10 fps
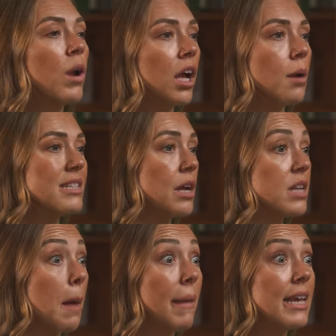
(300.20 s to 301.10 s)
when it comes down
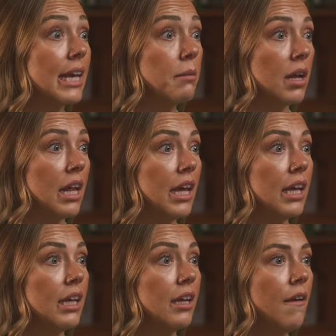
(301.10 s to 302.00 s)
to like making
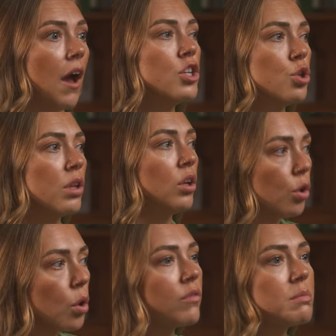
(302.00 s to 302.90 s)
money, I do think that
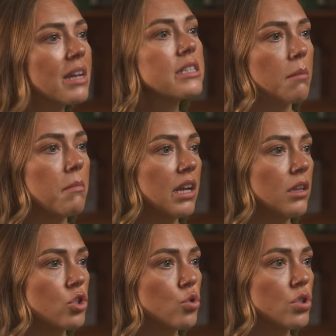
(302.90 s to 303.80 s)
you can obviously make some money in
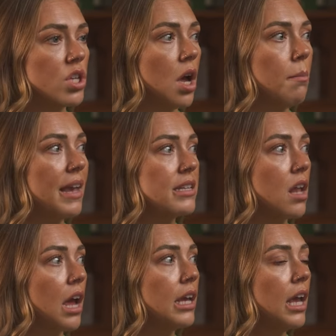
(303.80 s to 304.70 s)
the short term, but it's
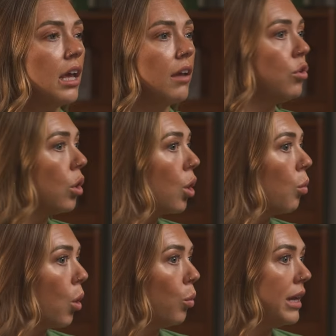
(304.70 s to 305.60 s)
like, if you look at
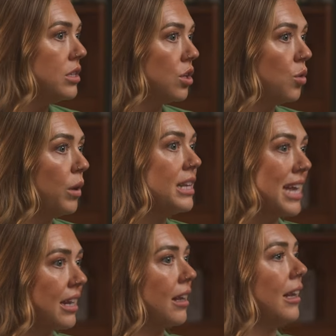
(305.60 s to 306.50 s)
what we do, we
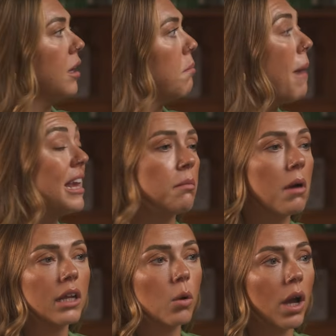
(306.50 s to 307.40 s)
technically can make
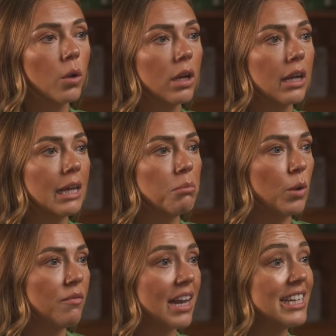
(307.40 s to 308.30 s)
money quite quickly, but
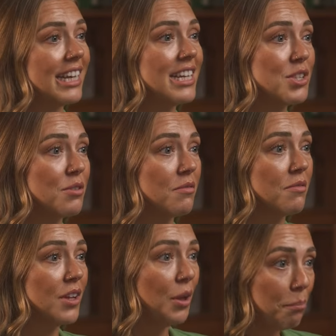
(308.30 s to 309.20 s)
we've had years of
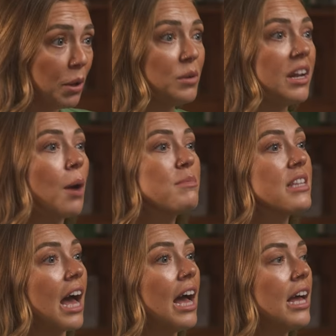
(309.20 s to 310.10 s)
building up to
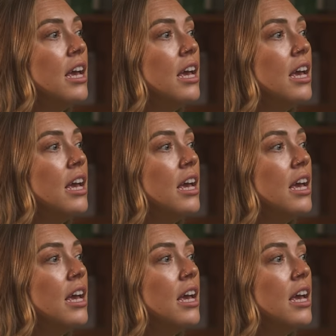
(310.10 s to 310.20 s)
that.